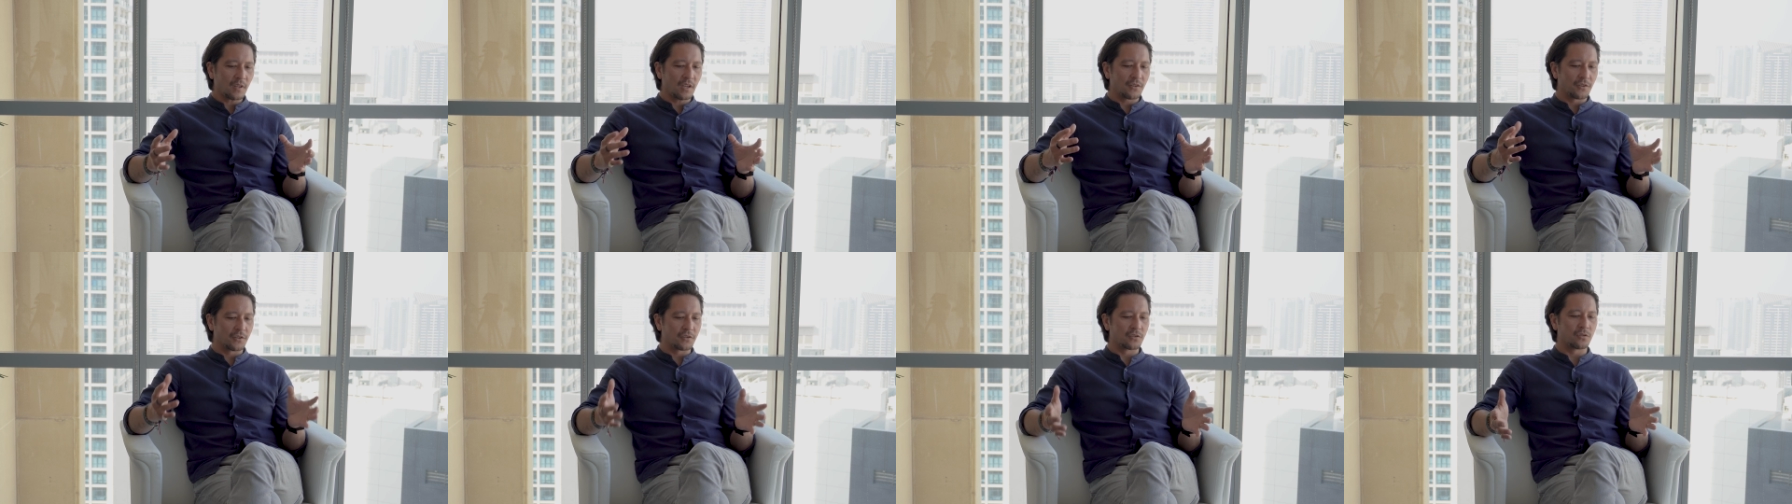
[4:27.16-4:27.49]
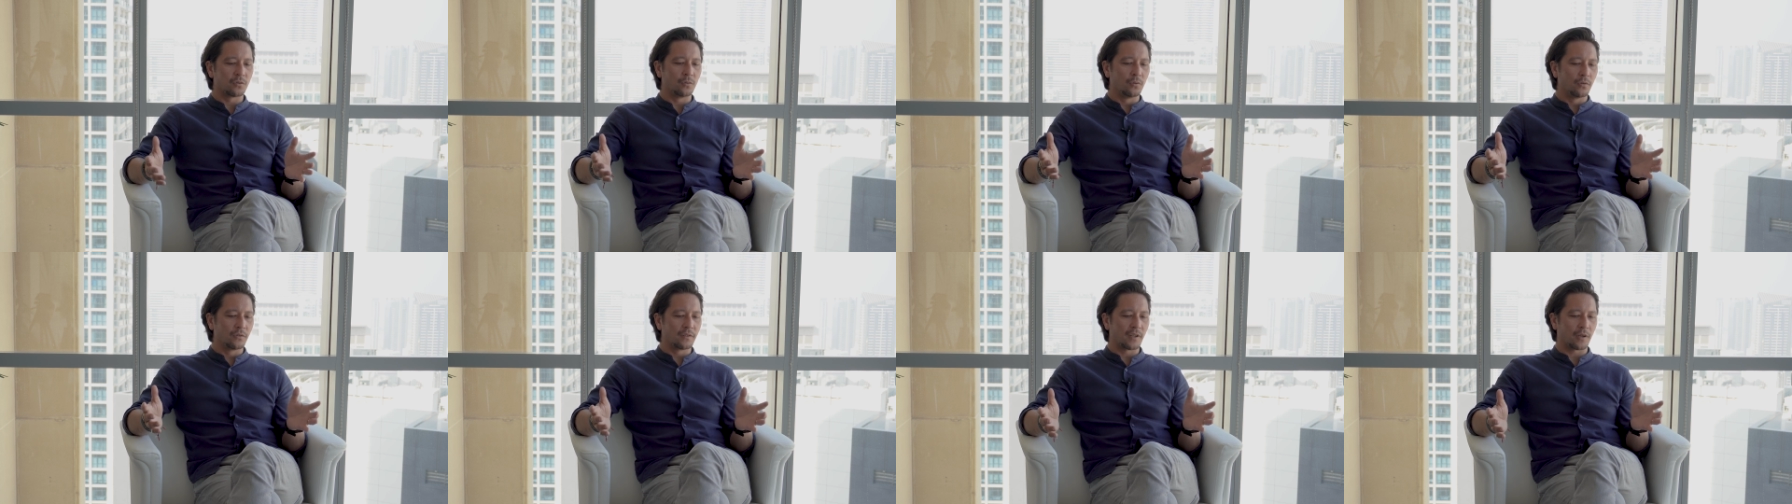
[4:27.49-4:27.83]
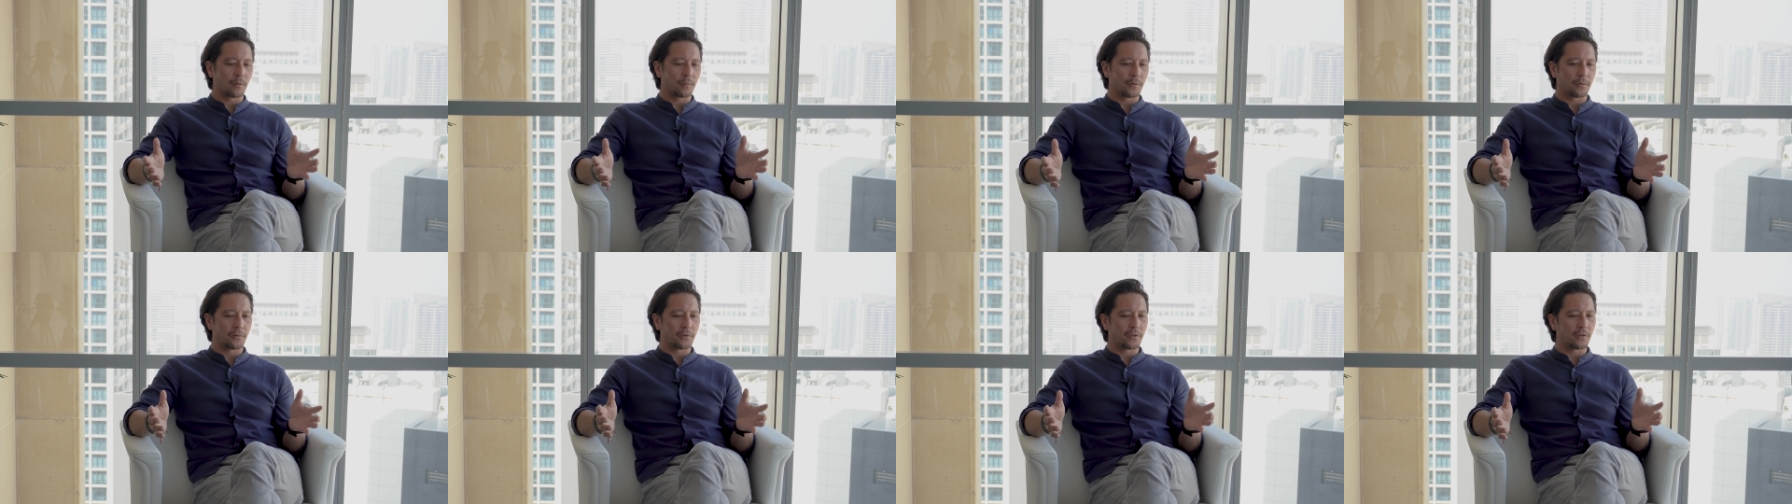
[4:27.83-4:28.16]
The tools
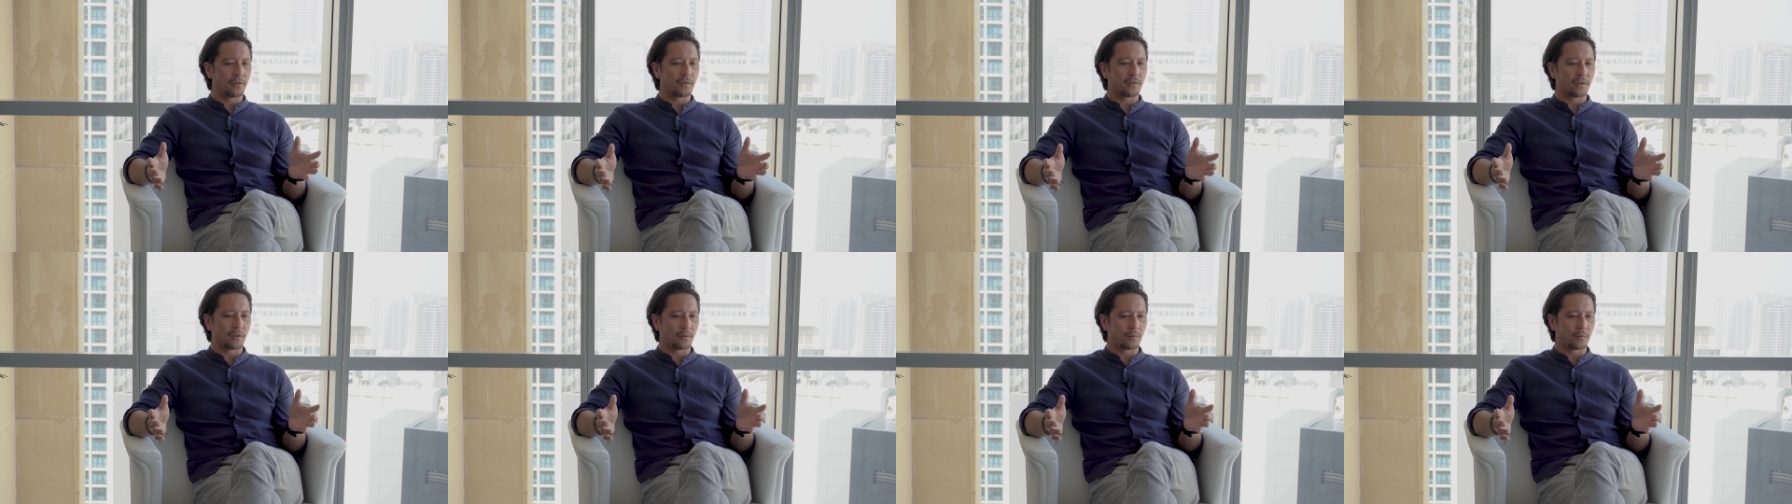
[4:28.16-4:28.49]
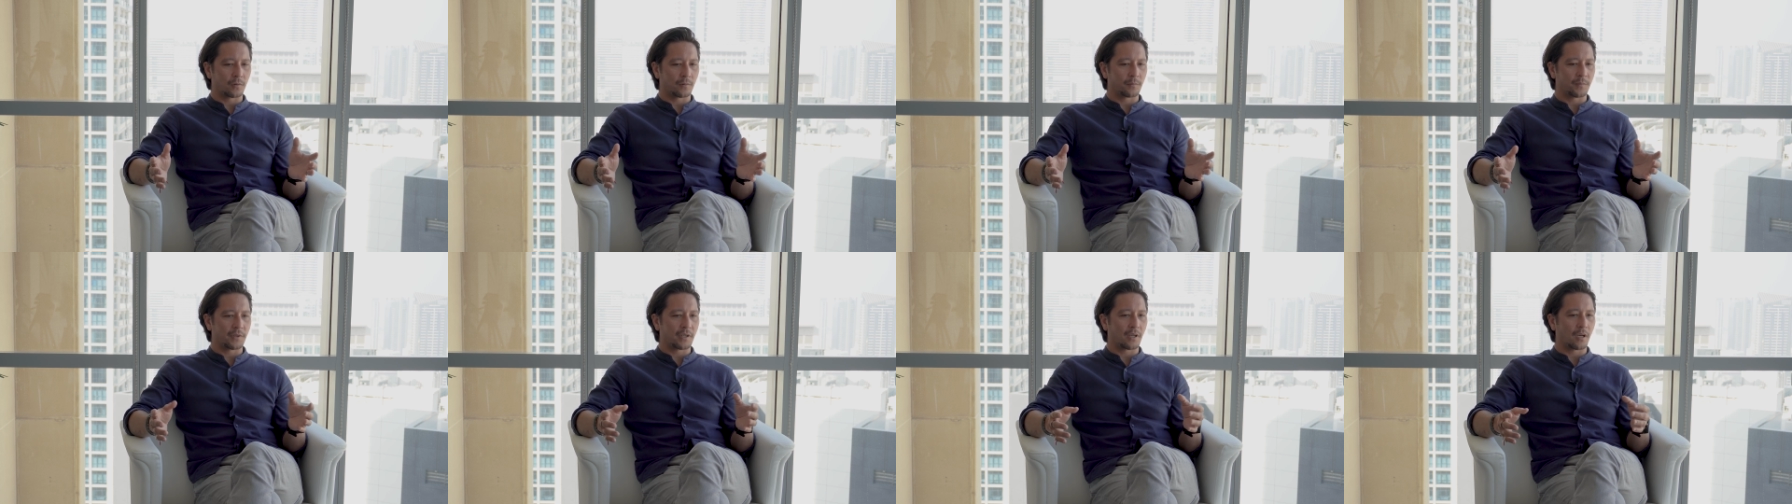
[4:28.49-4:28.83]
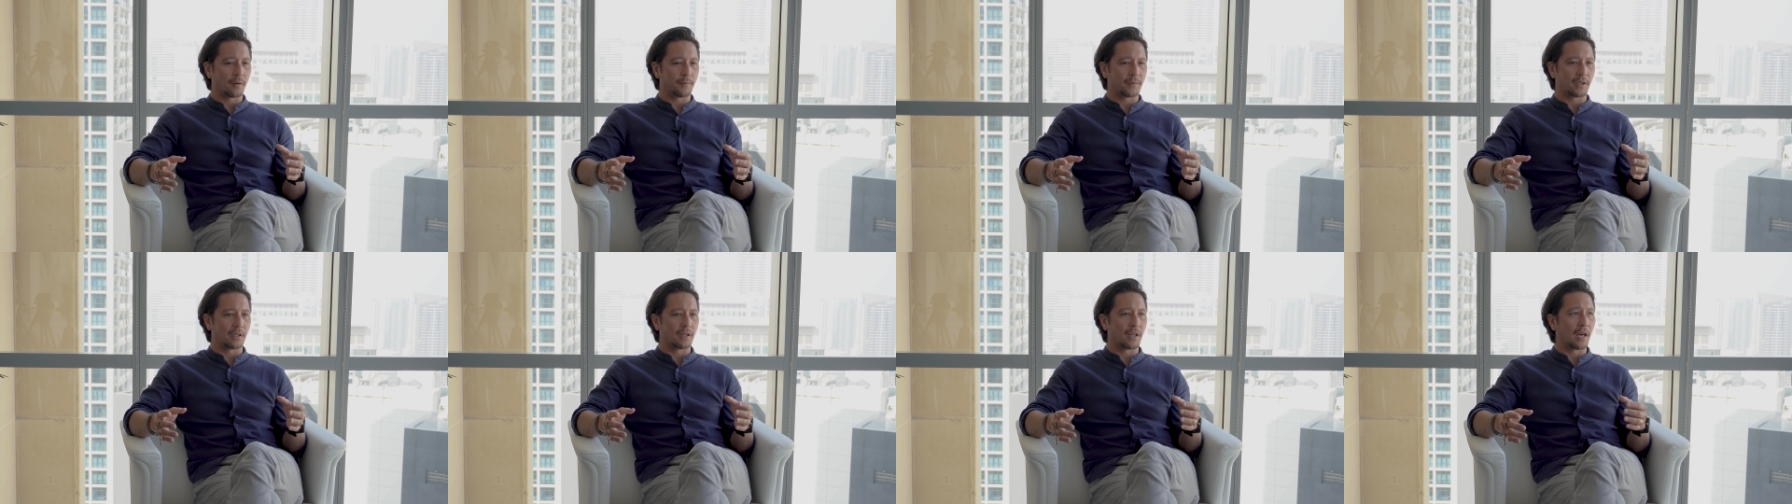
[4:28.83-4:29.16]
that we were using were
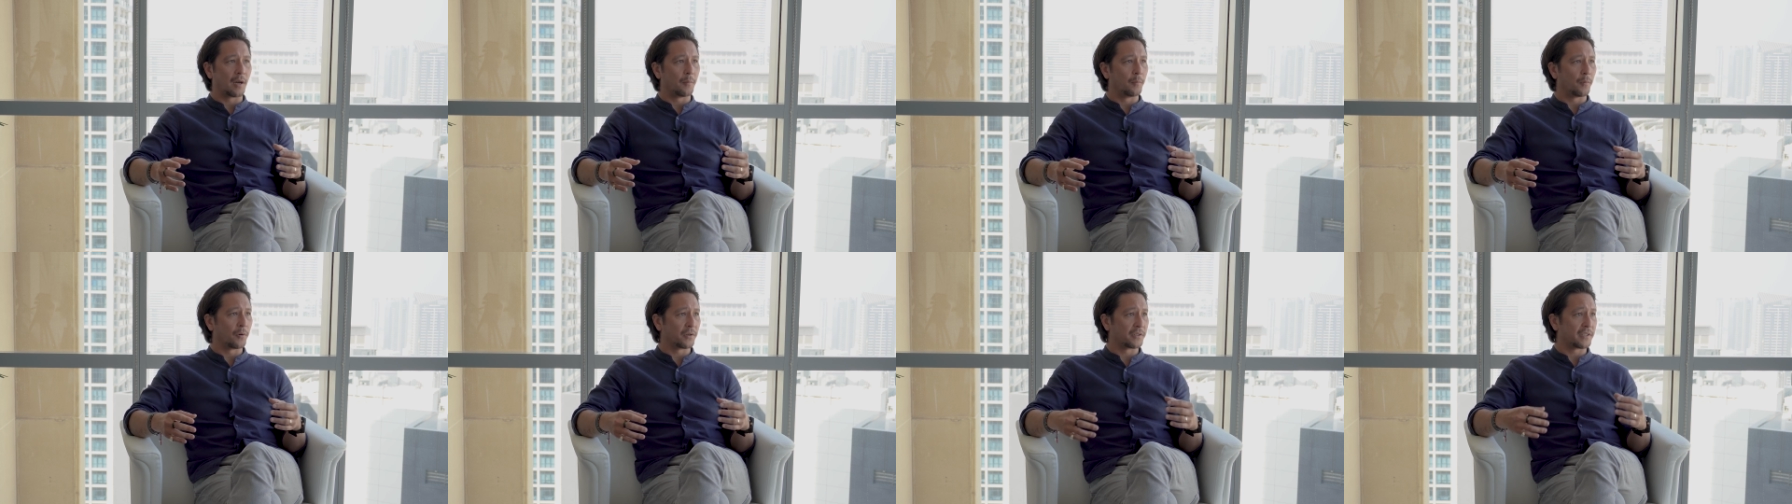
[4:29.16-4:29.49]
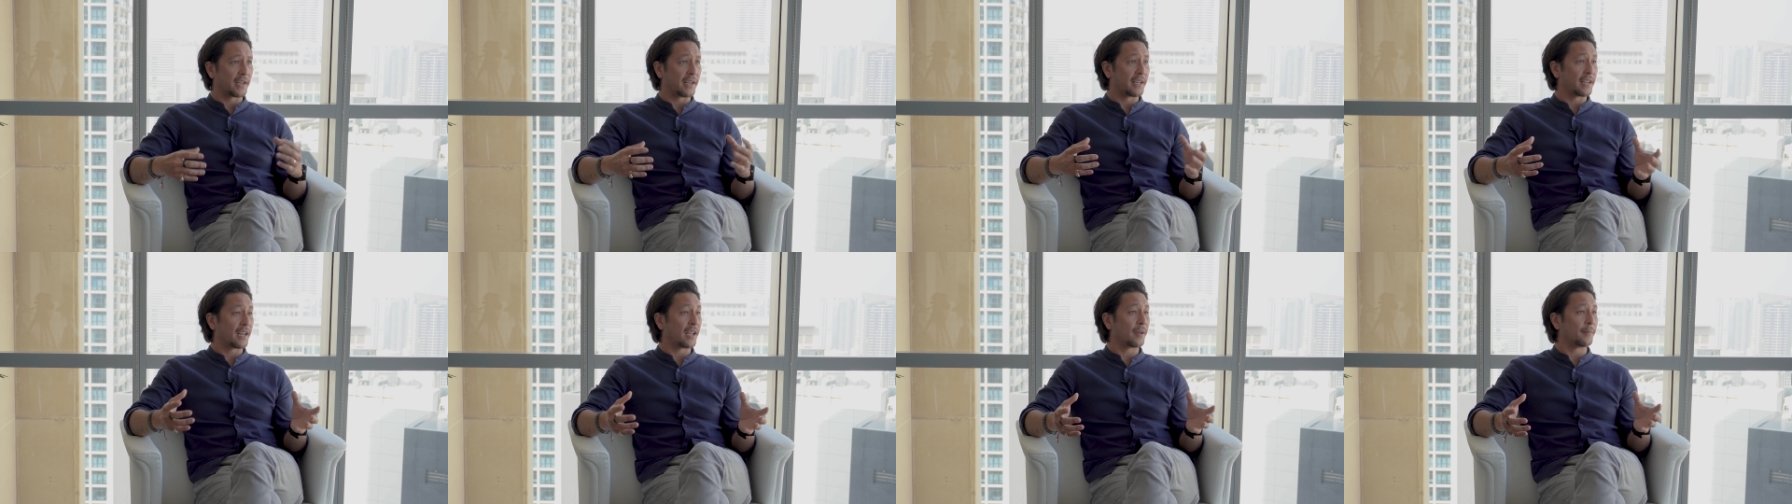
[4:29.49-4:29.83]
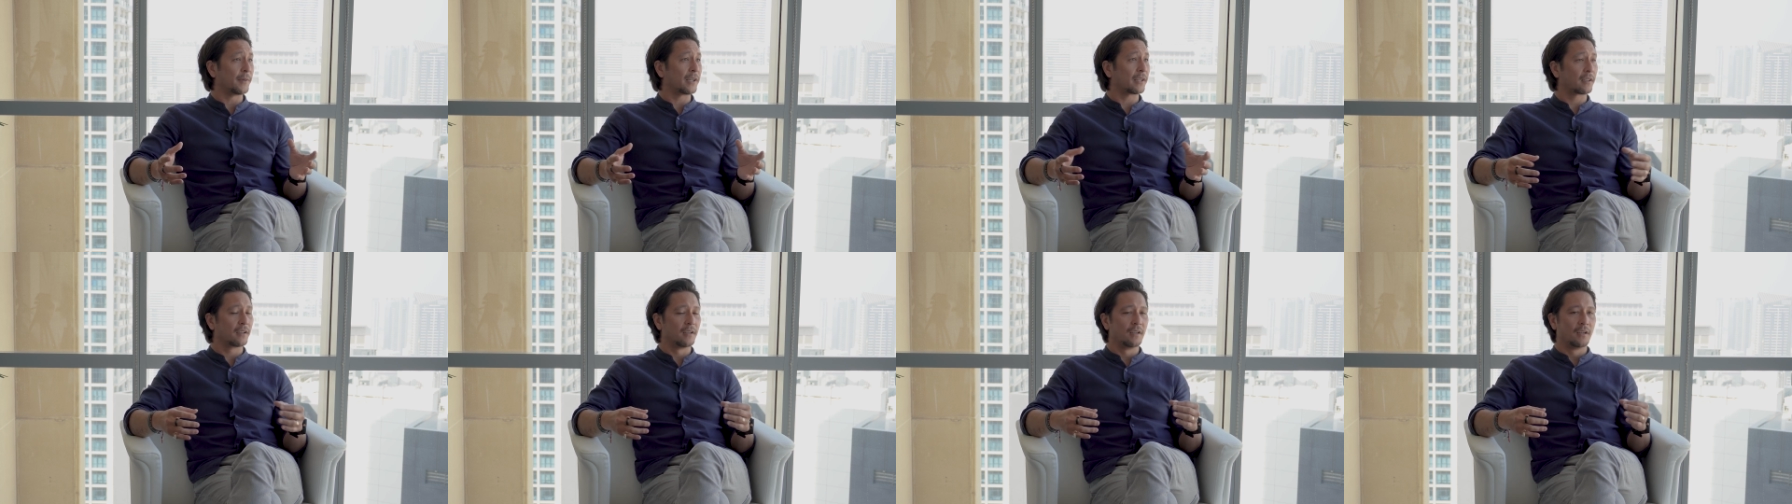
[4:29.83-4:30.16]
becoming a lot more
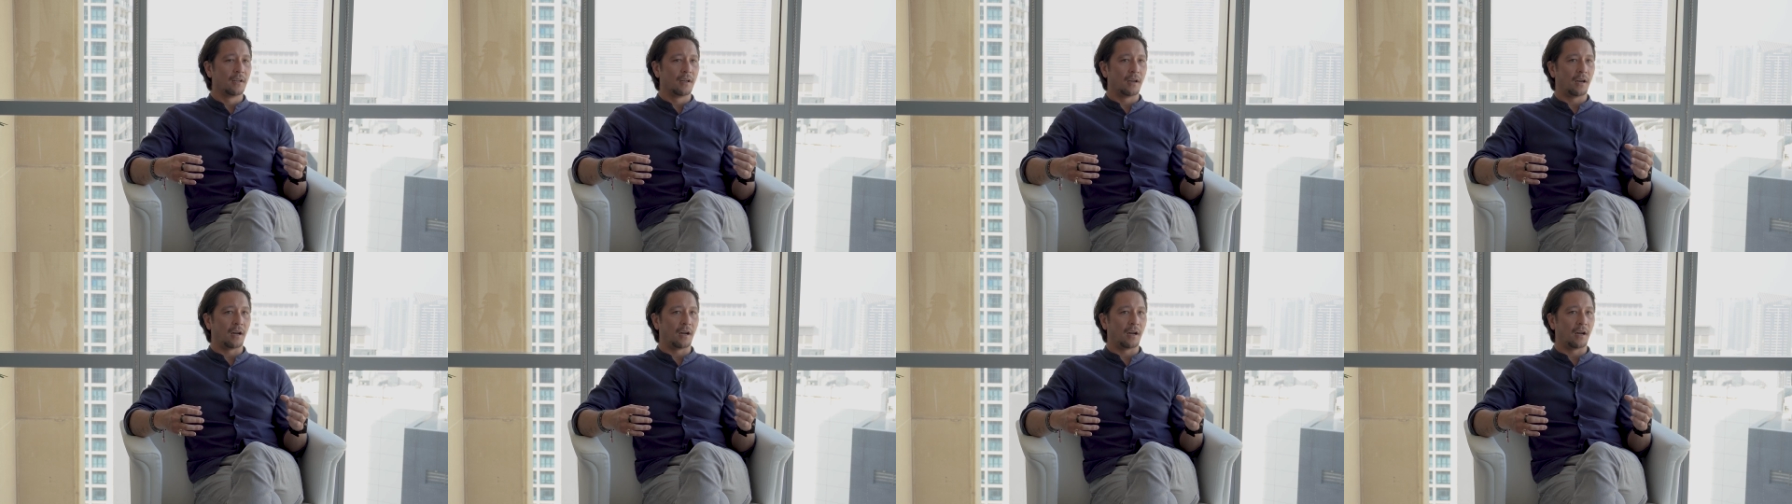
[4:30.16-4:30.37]
dynamic.